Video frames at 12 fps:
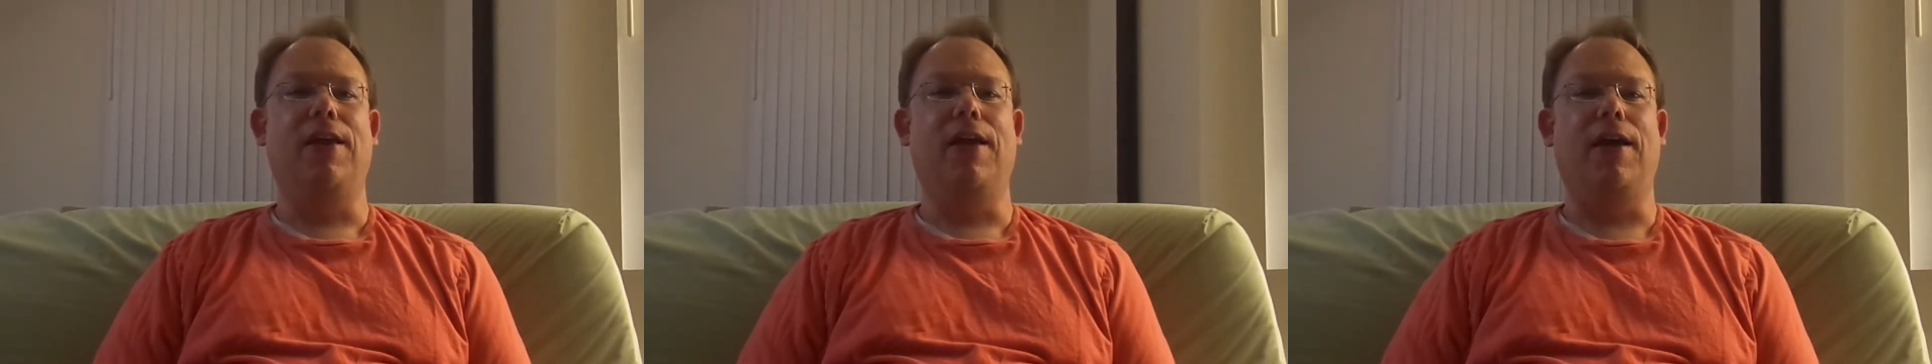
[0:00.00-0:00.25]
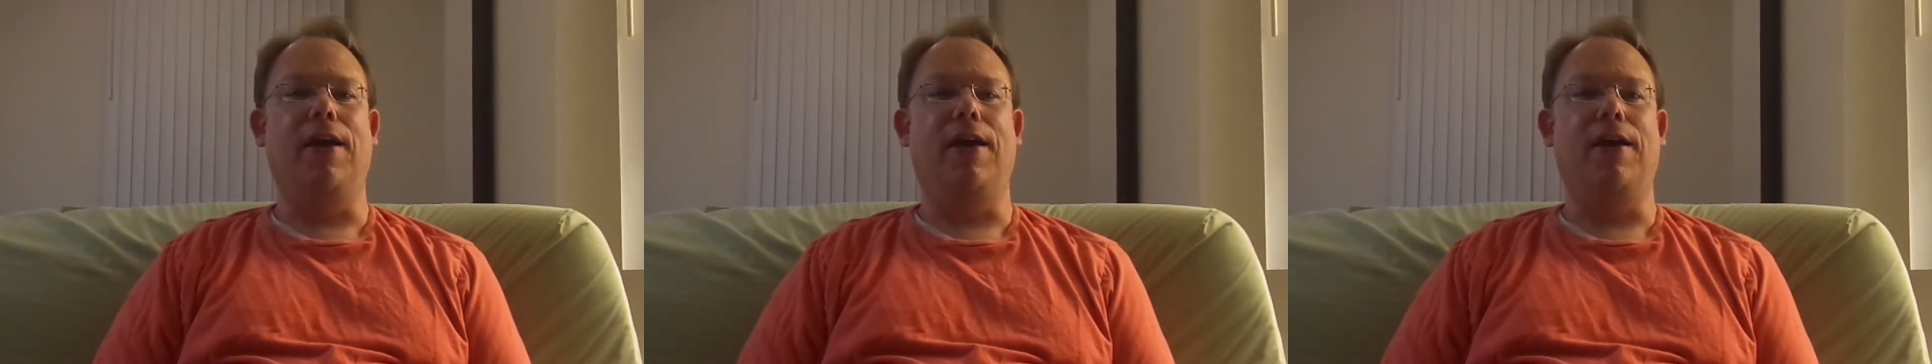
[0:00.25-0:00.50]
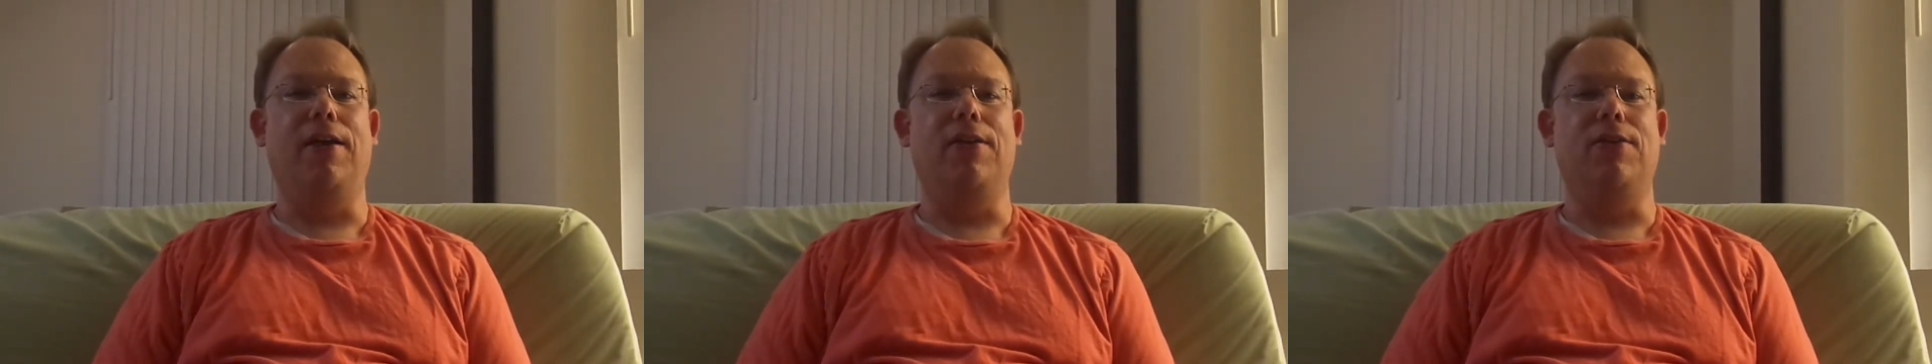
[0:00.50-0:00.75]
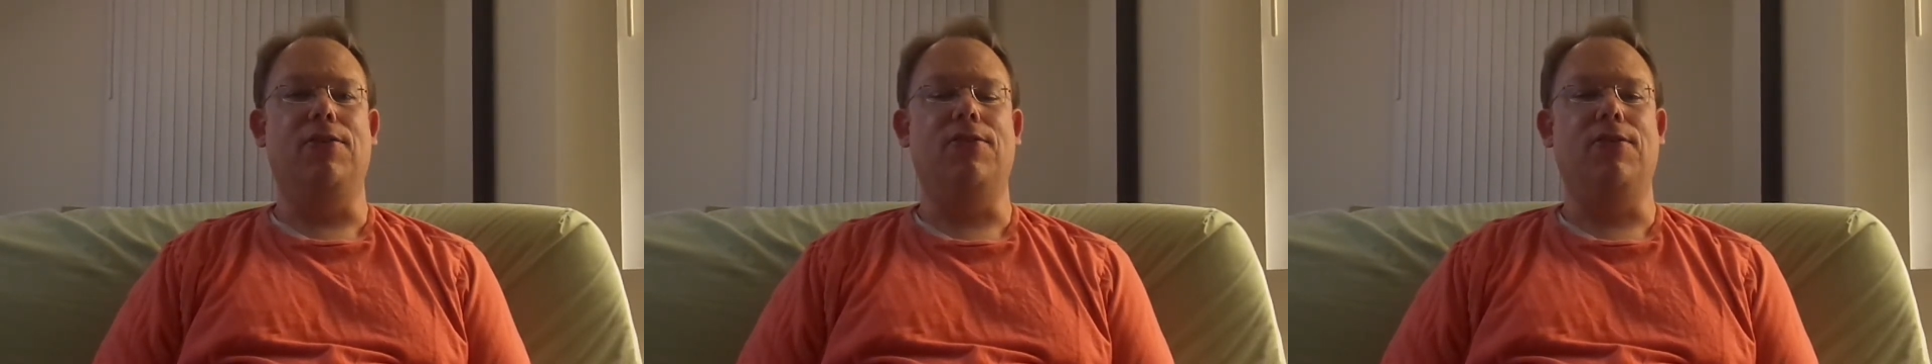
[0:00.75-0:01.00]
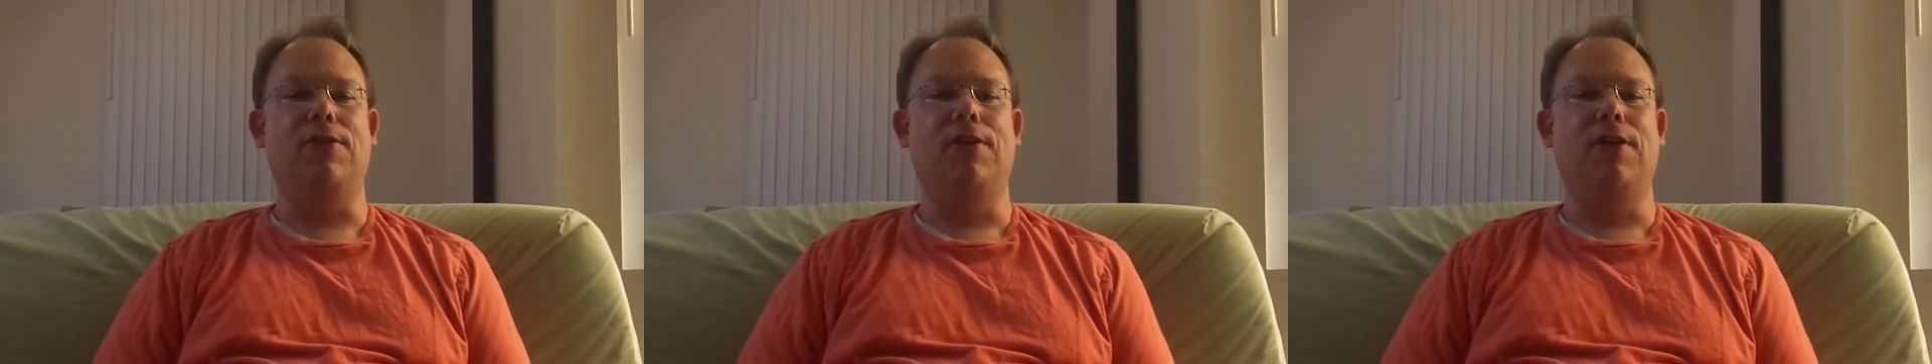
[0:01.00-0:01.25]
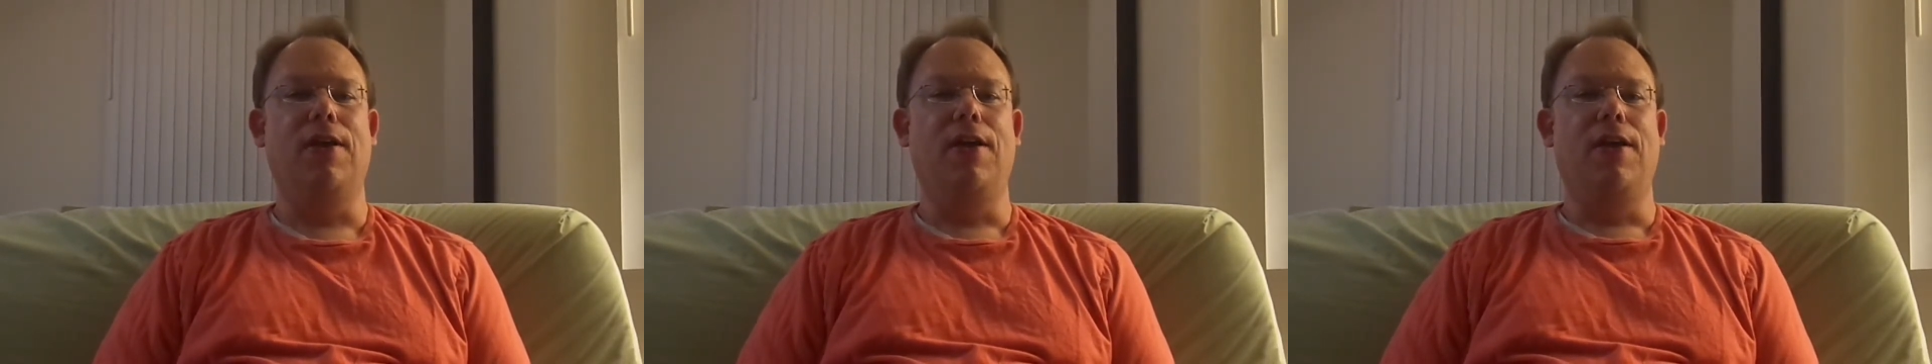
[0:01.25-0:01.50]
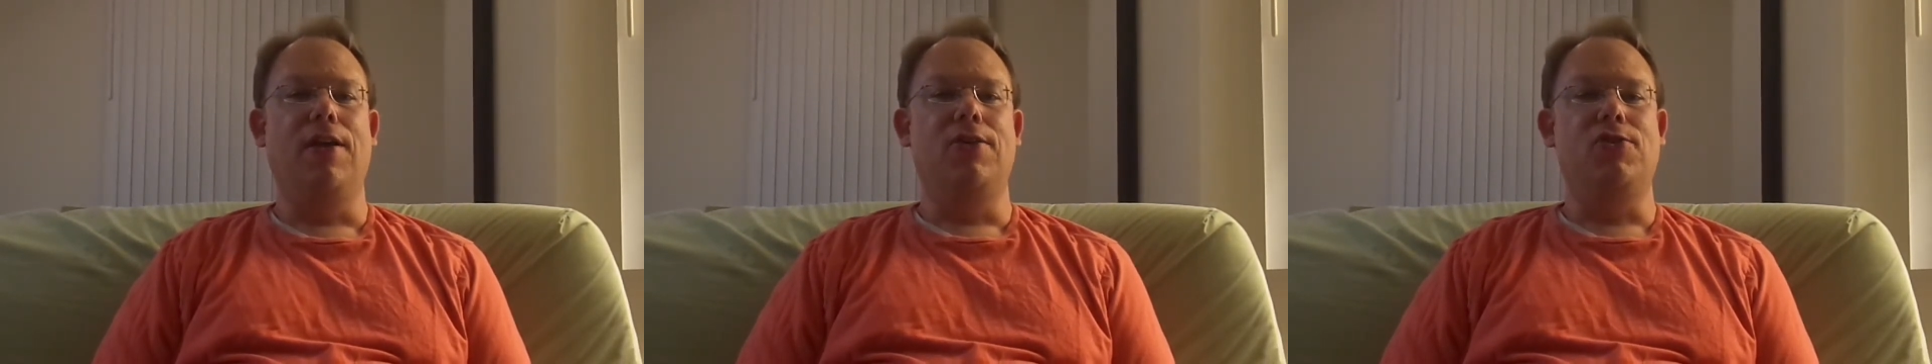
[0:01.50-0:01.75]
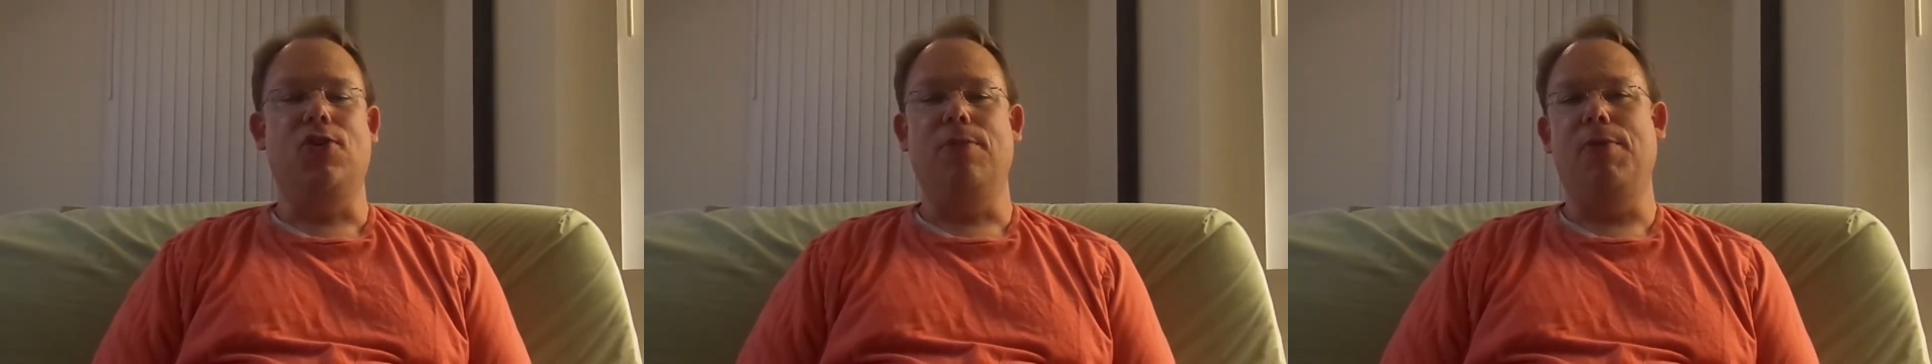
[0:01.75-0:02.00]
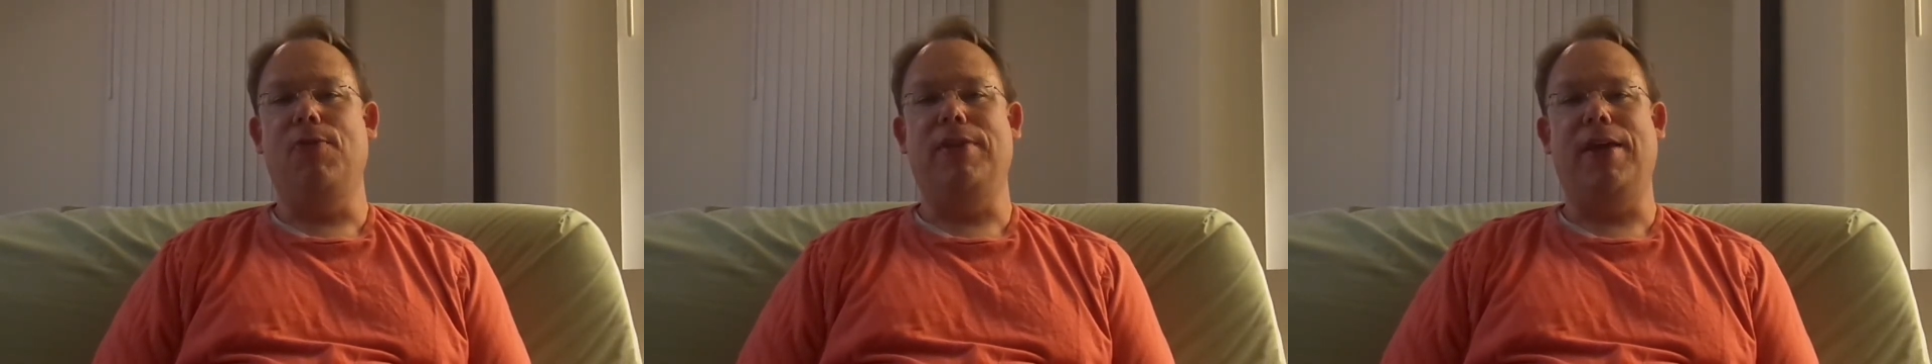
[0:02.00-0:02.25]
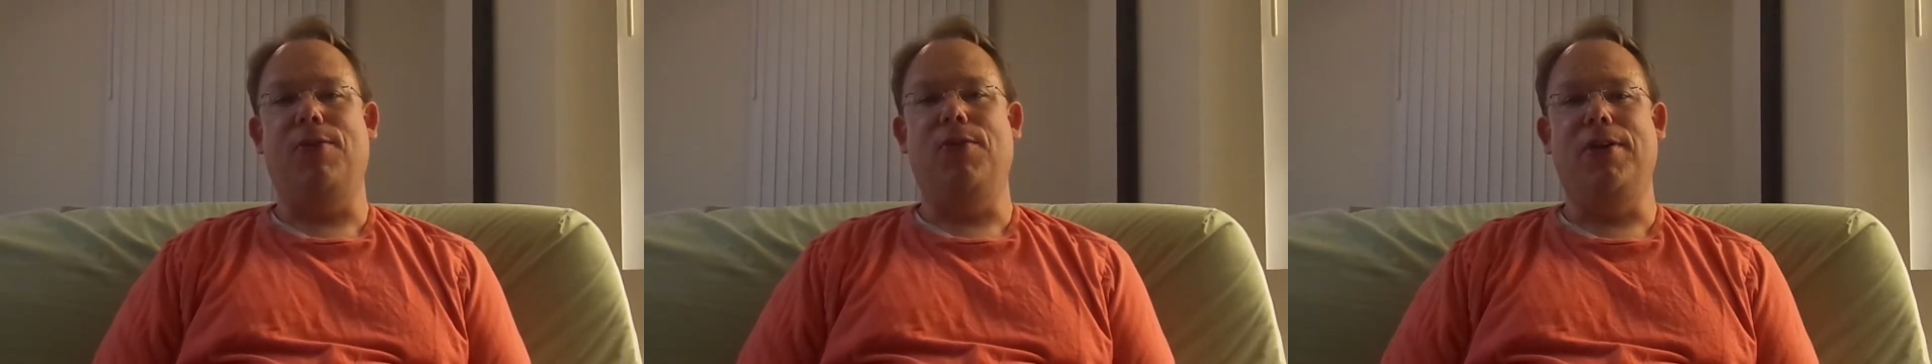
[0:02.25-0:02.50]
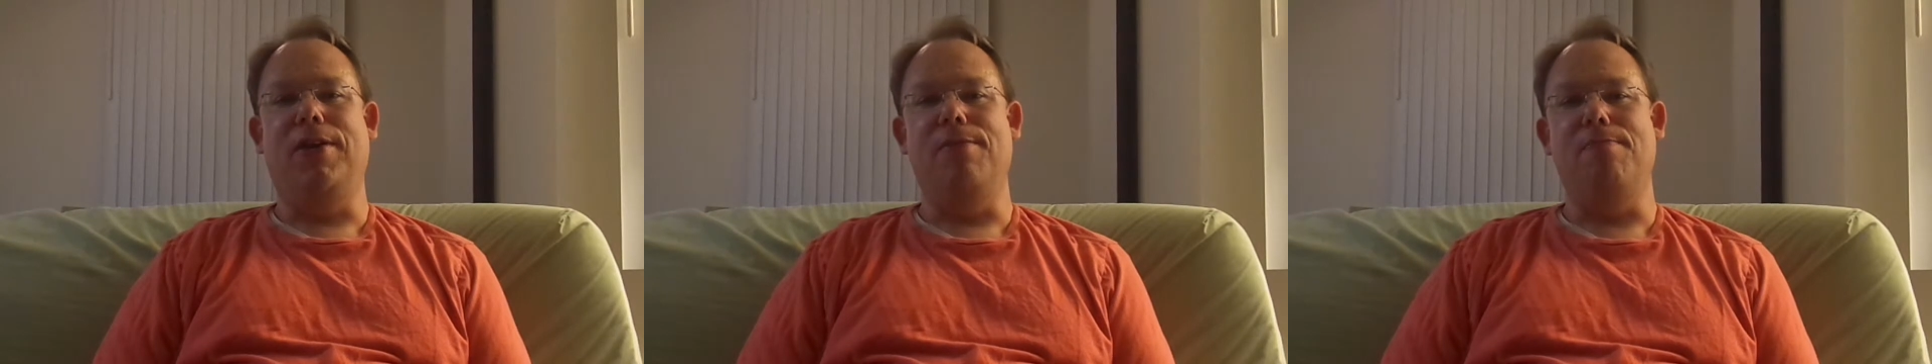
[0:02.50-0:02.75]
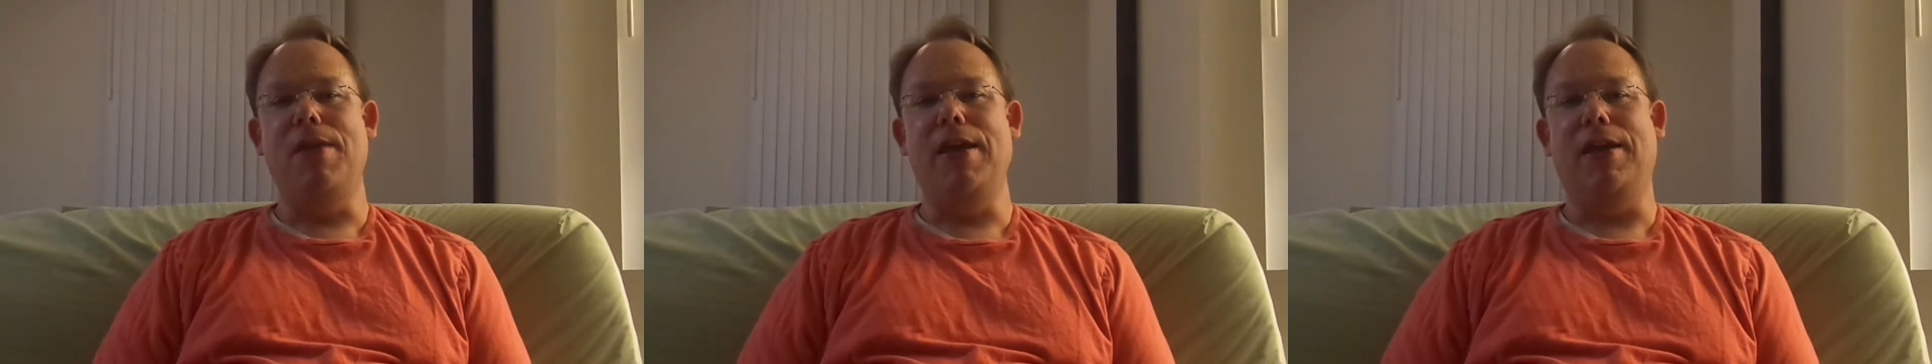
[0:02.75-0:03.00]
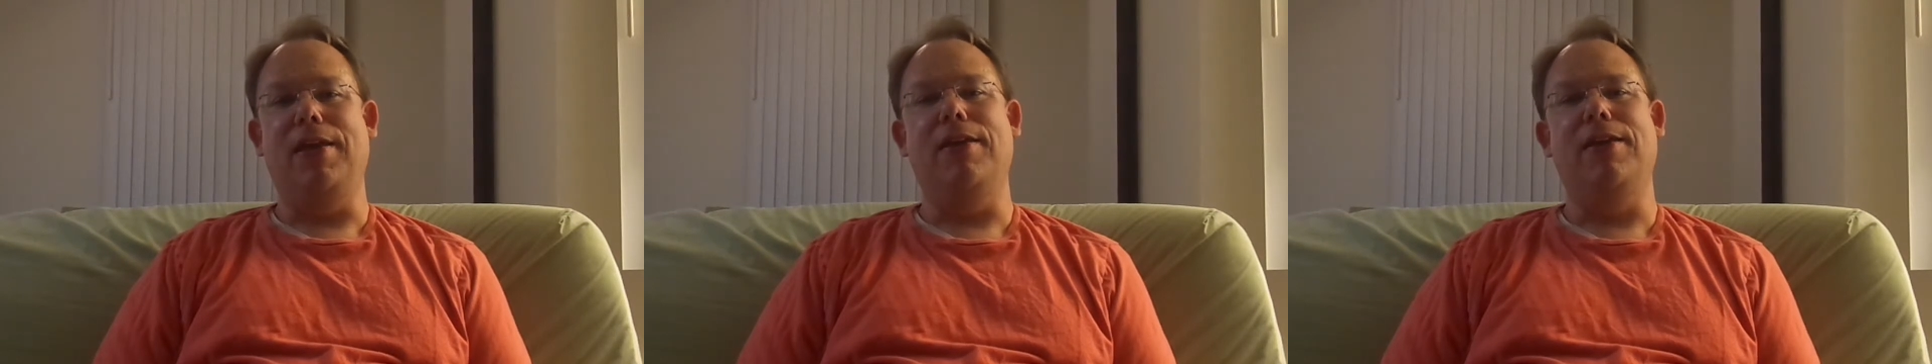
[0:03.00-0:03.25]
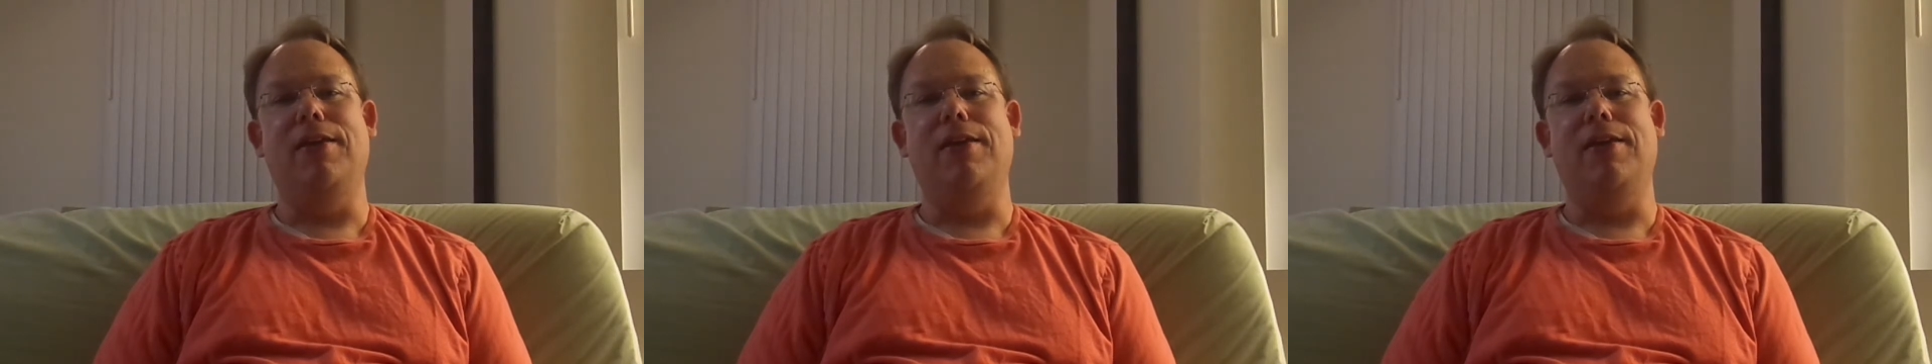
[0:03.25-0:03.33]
and showing me what that really could mean.